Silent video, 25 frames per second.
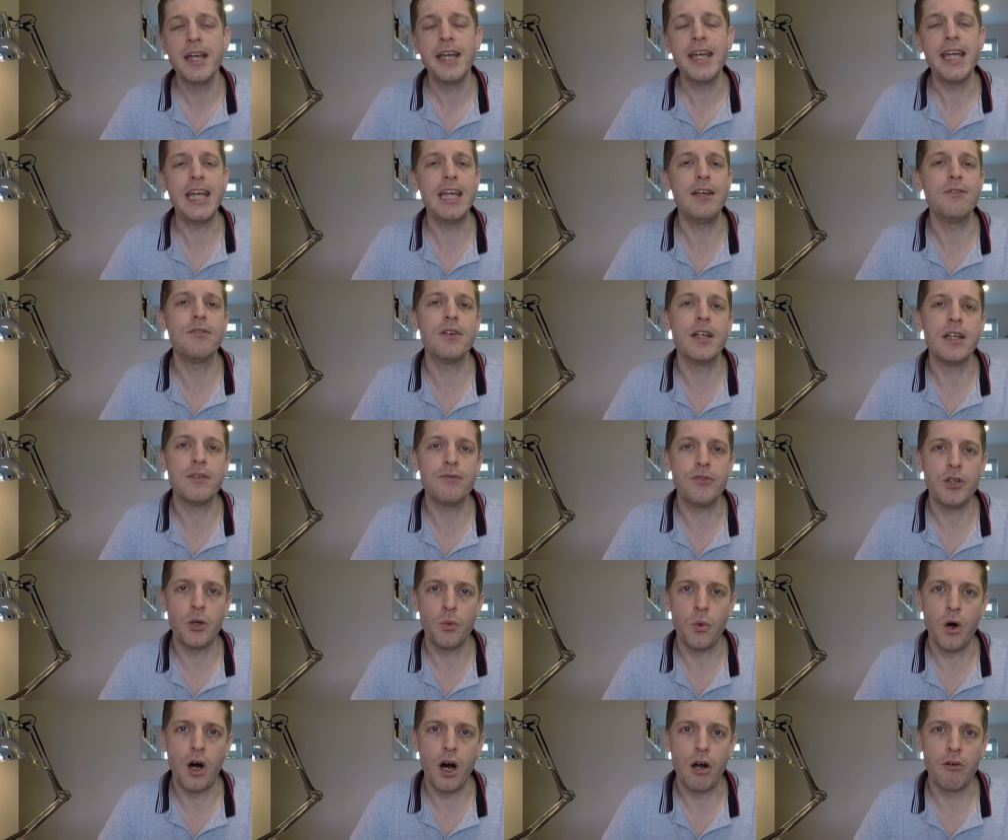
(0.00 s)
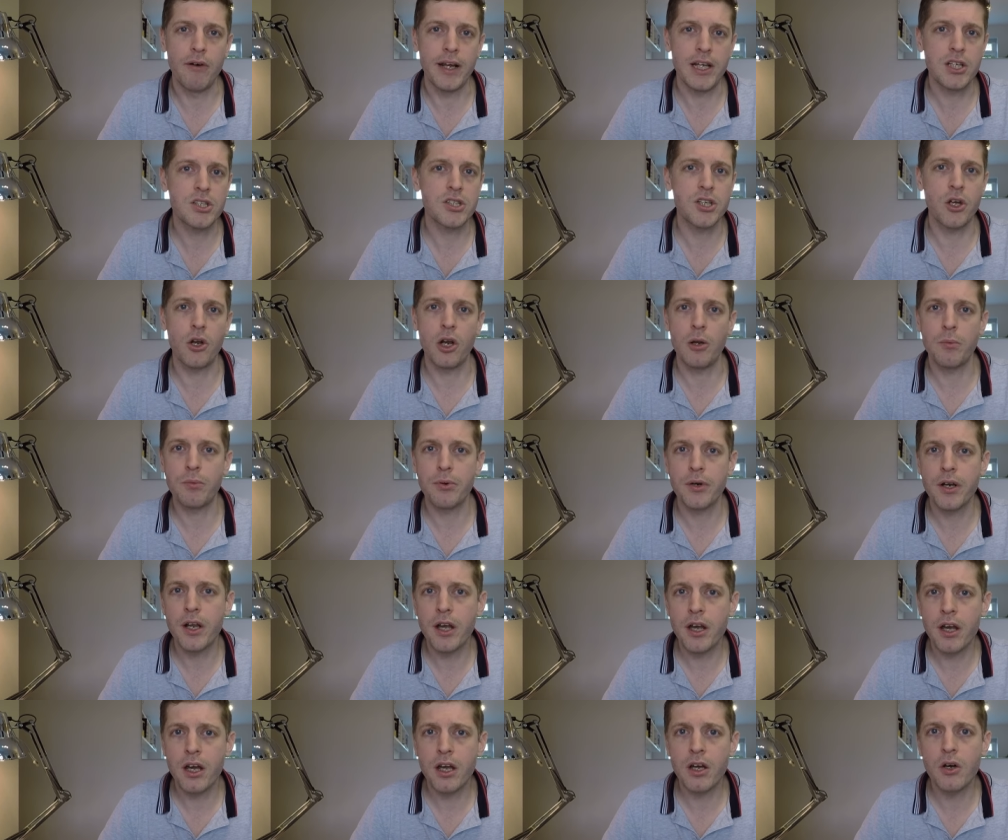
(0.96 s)
even if you are a
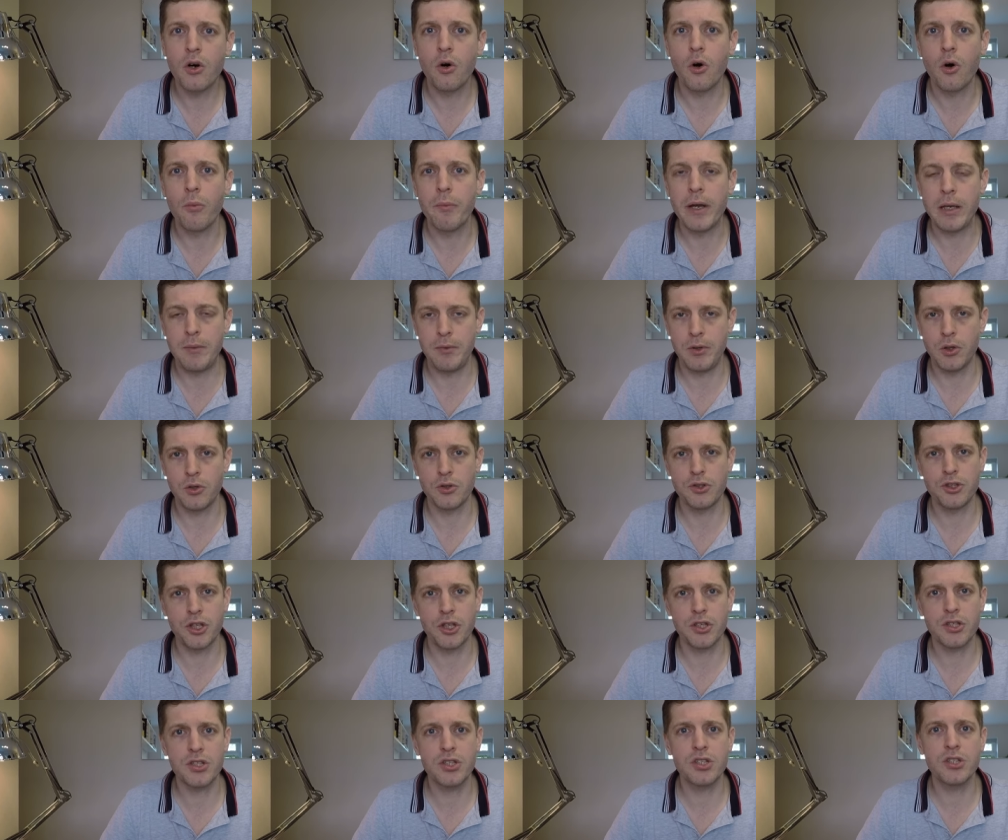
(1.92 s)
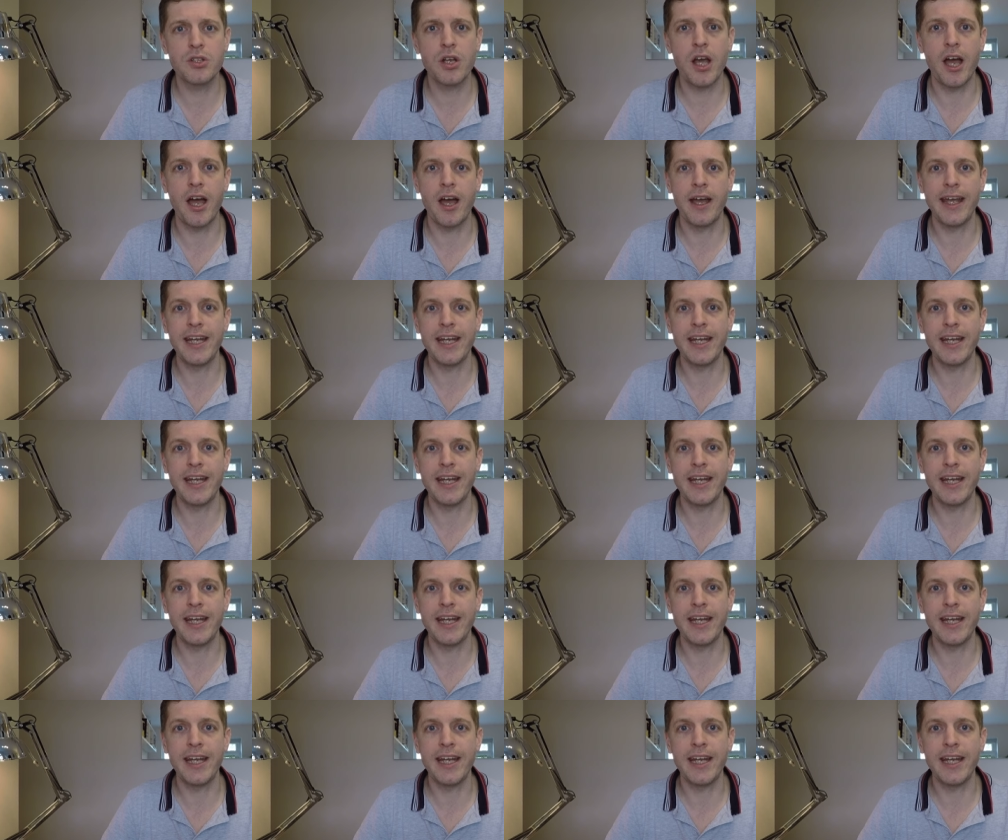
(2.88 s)
solopreneur or maybe you're just uh,